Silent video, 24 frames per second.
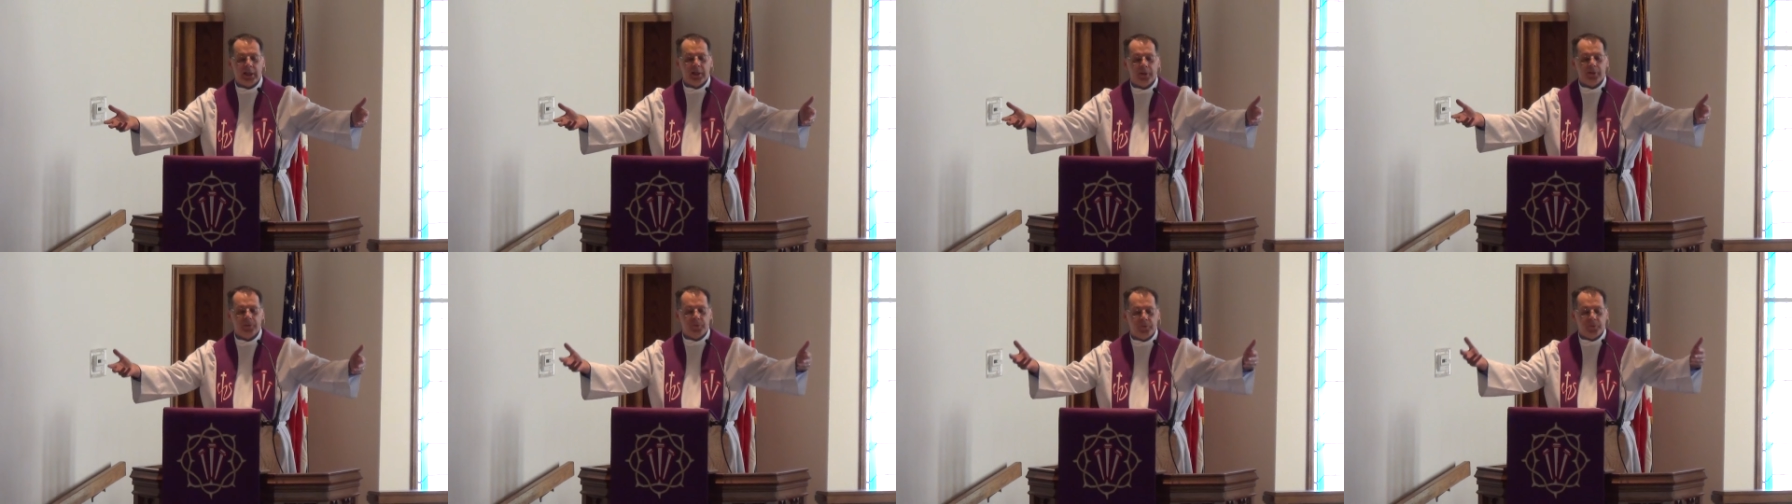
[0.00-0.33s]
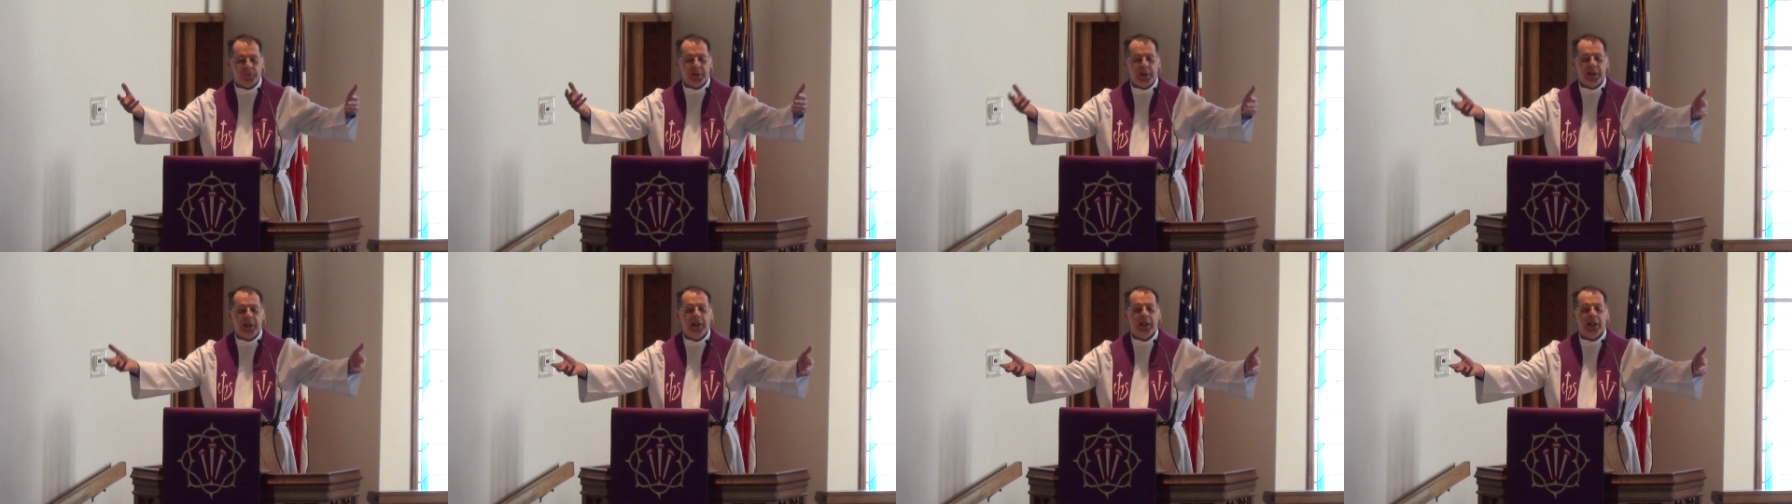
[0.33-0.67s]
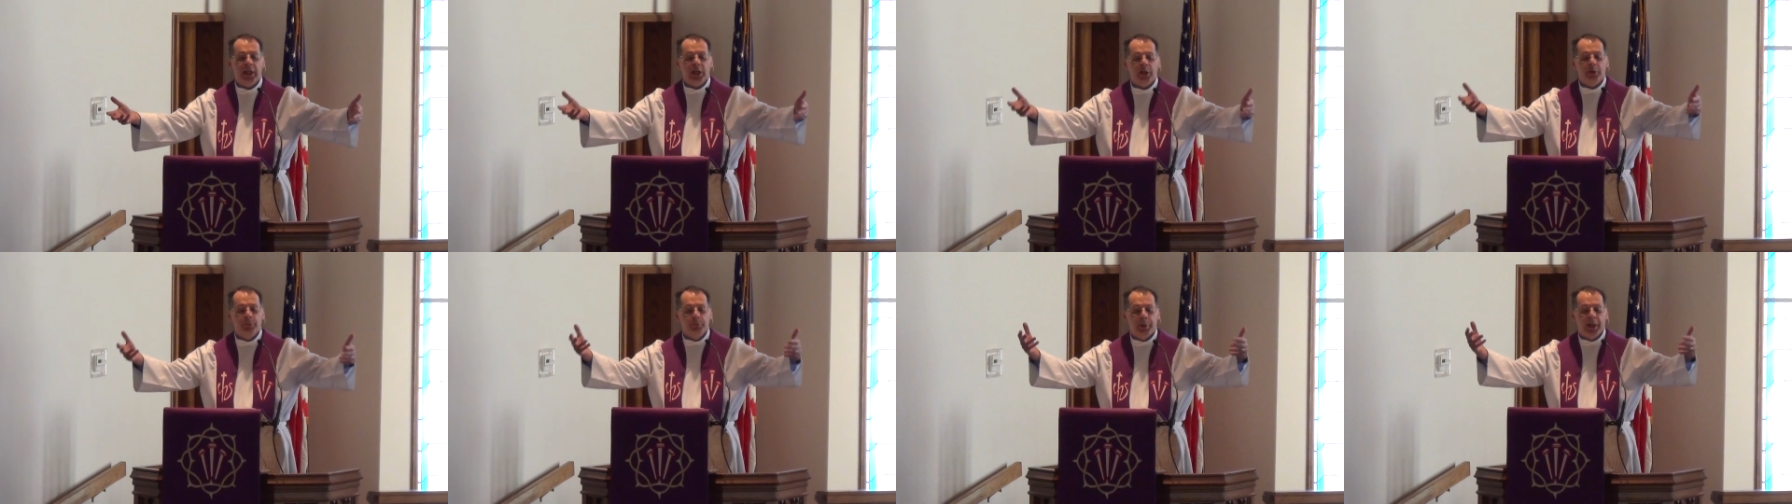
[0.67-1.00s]
is
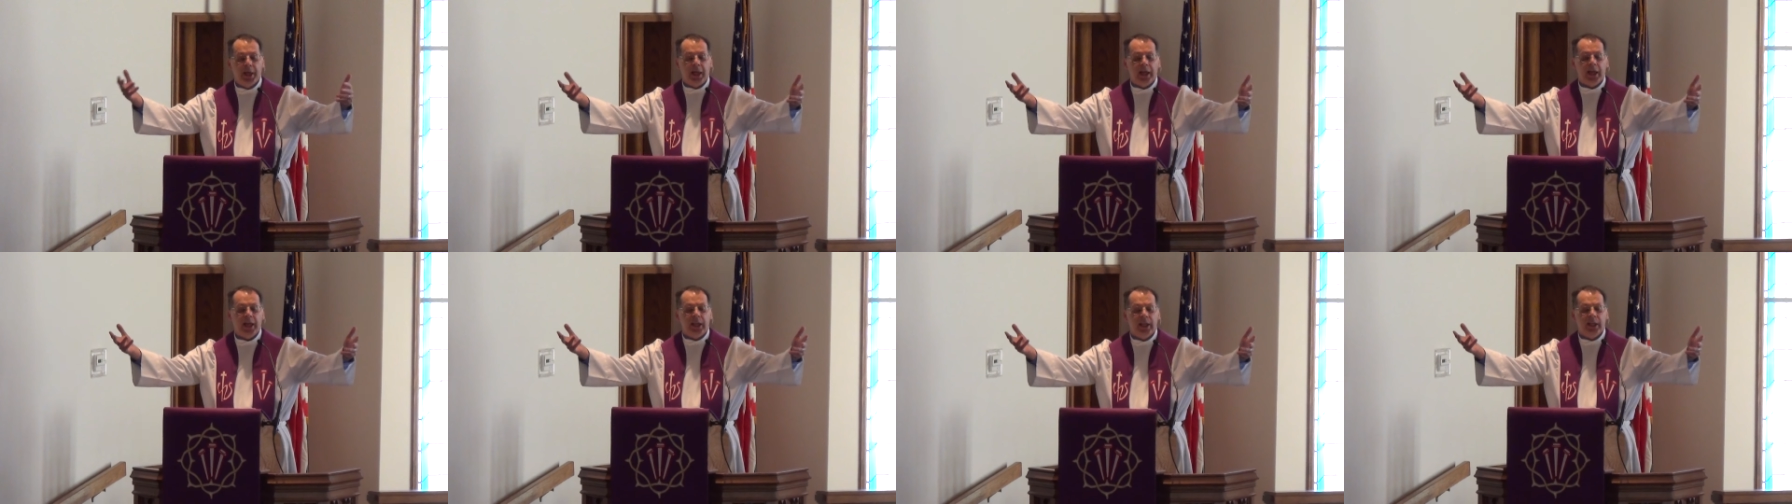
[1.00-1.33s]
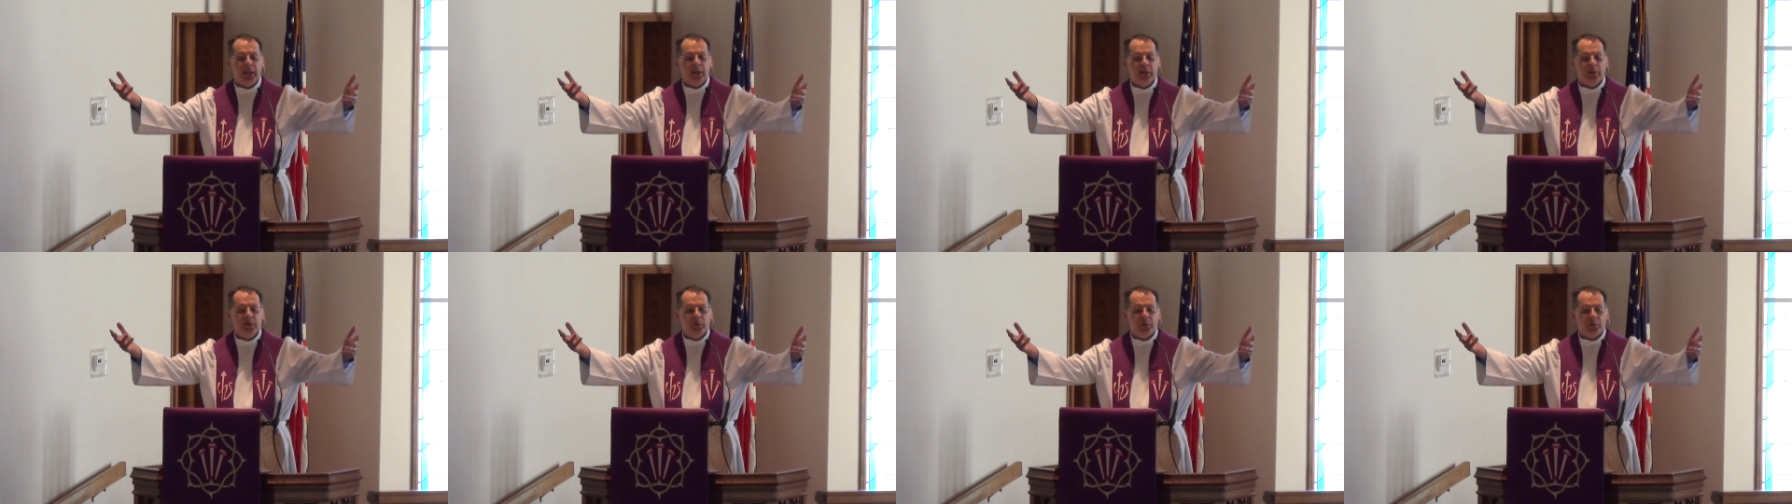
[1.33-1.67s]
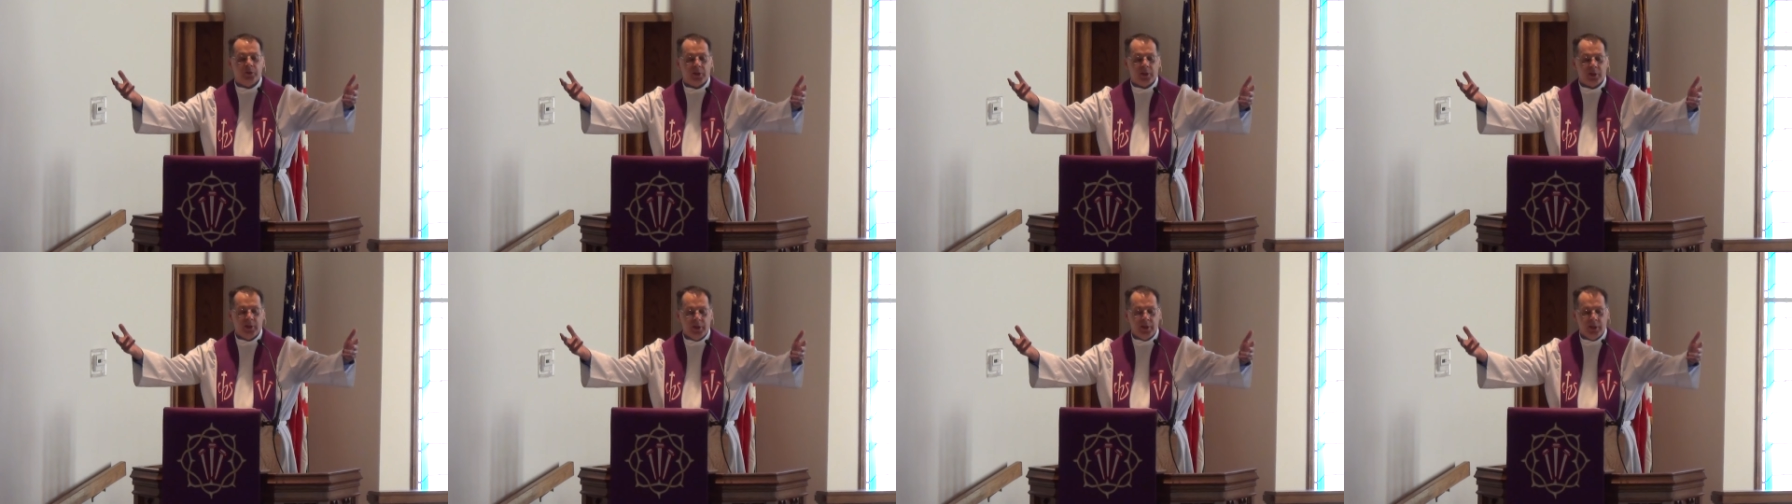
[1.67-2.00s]
feeding
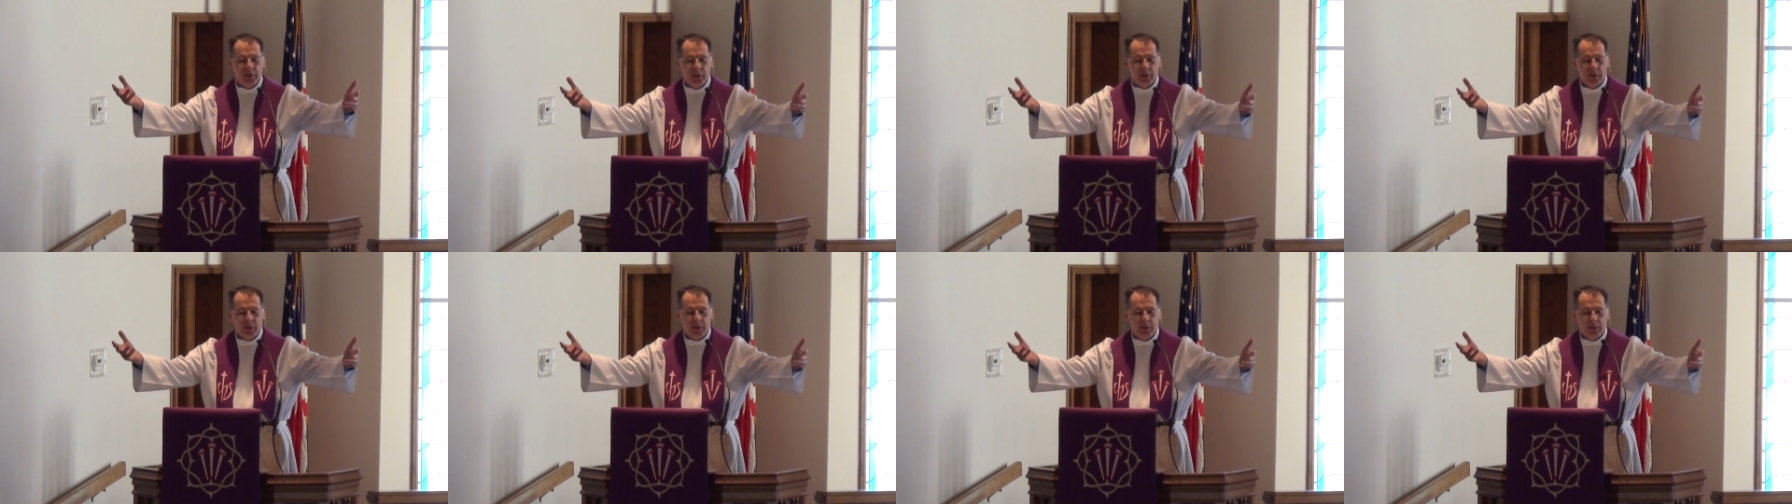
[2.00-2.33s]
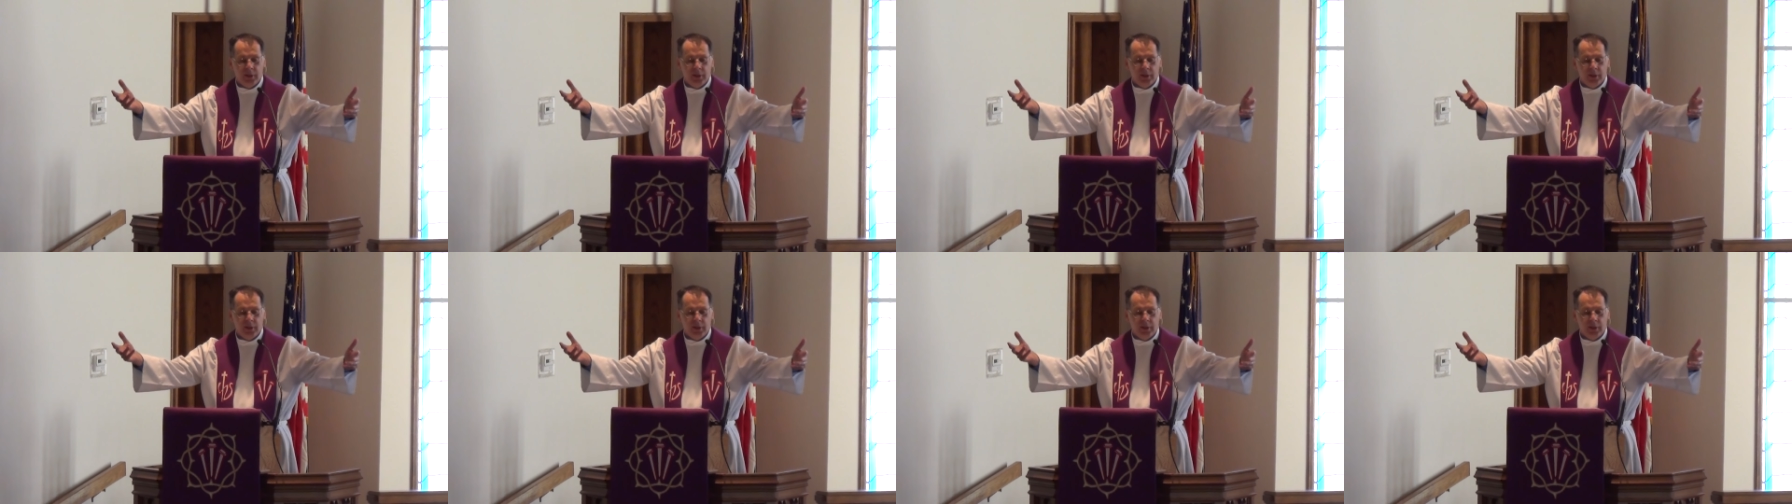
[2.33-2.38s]
pigs.